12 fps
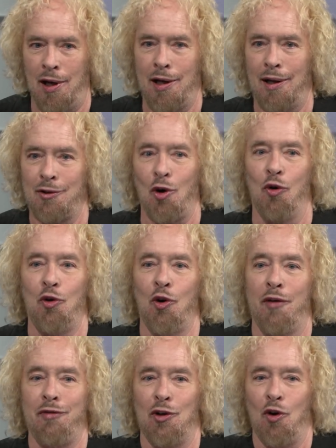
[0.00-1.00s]
I don't
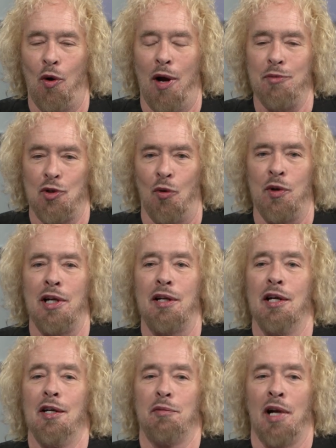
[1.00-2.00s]
even know I'm doing it,
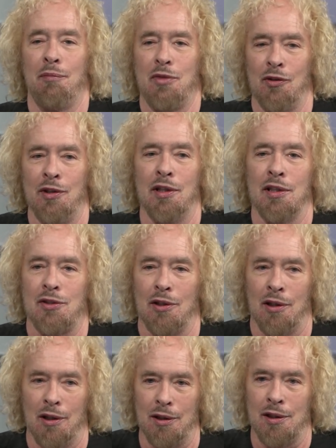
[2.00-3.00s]
but I'm doing this
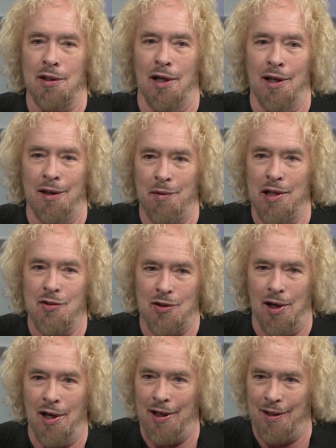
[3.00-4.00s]
all the time
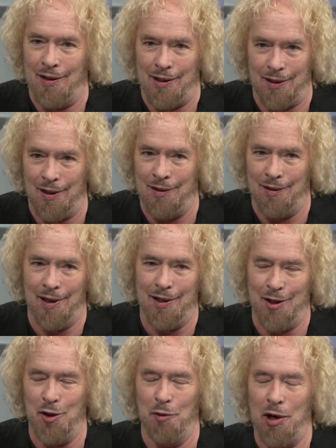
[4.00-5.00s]
inside, like, and they
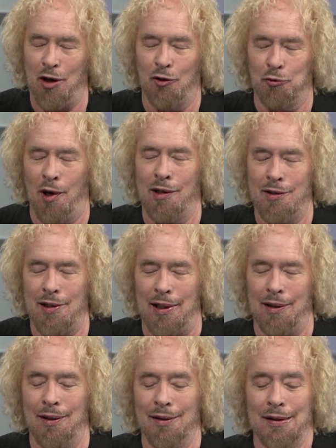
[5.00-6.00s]
hear me
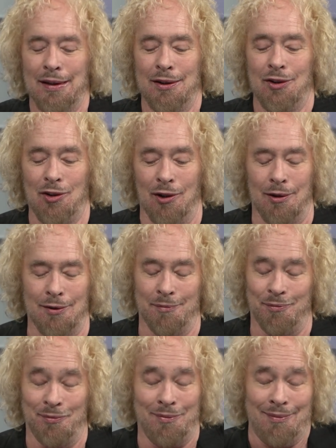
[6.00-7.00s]
grunting, so
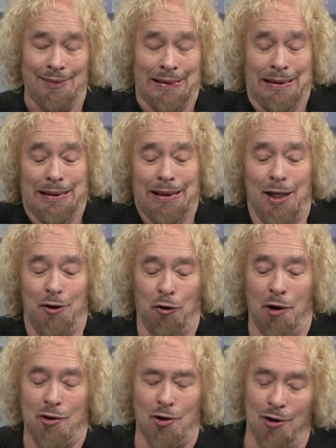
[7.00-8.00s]
I
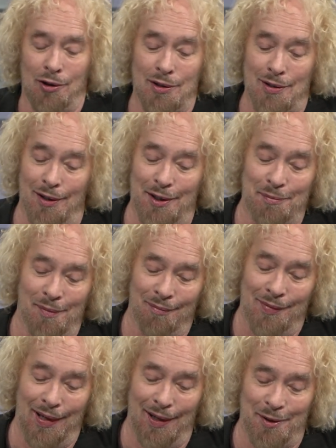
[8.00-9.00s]
grunt all the time.
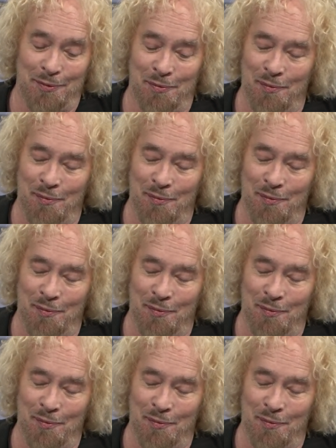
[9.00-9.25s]
Yeah.